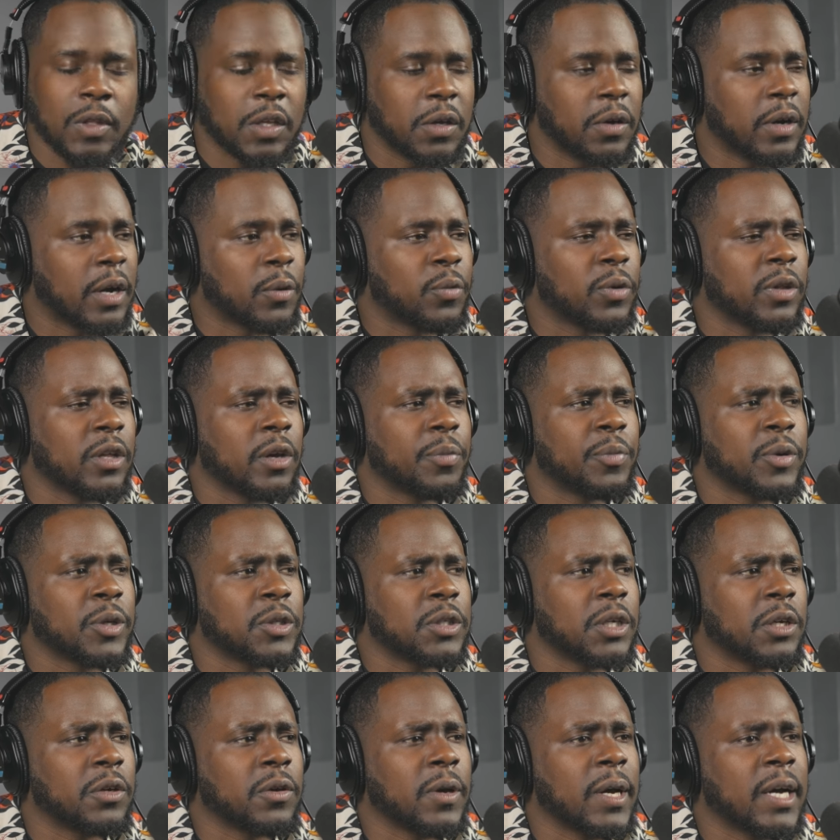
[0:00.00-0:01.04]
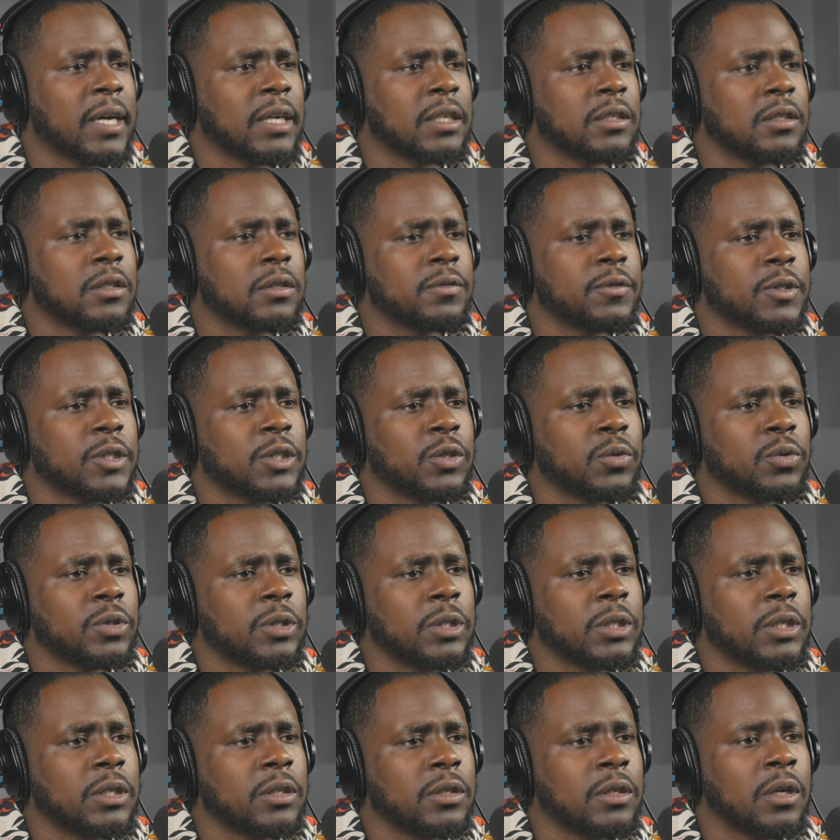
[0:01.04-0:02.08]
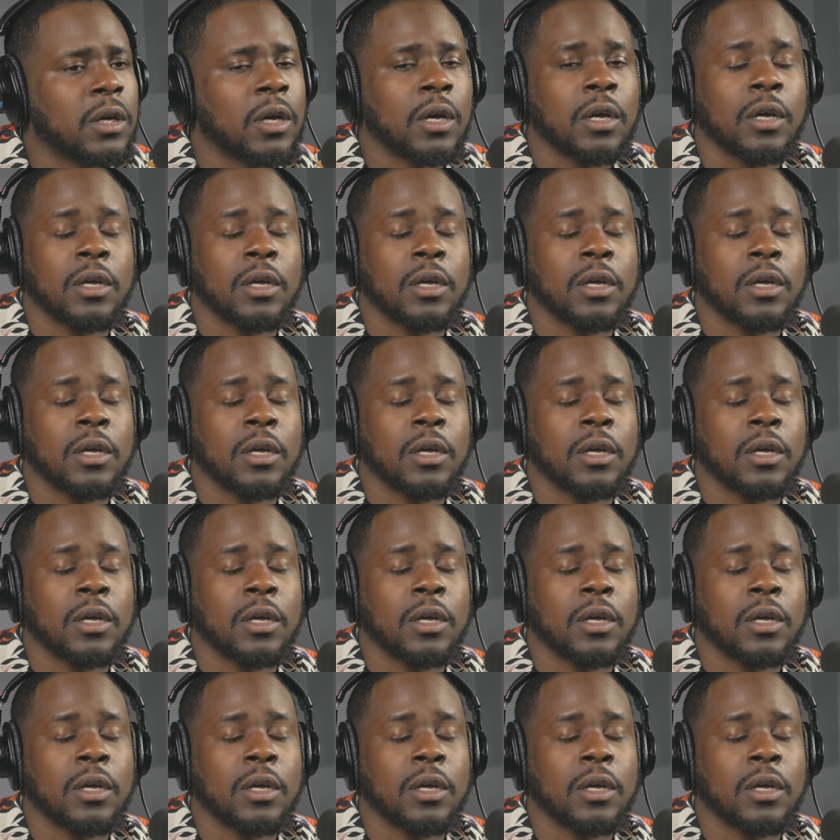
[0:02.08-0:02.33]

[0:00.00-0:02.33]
And I really appreciate you guys for tuning in.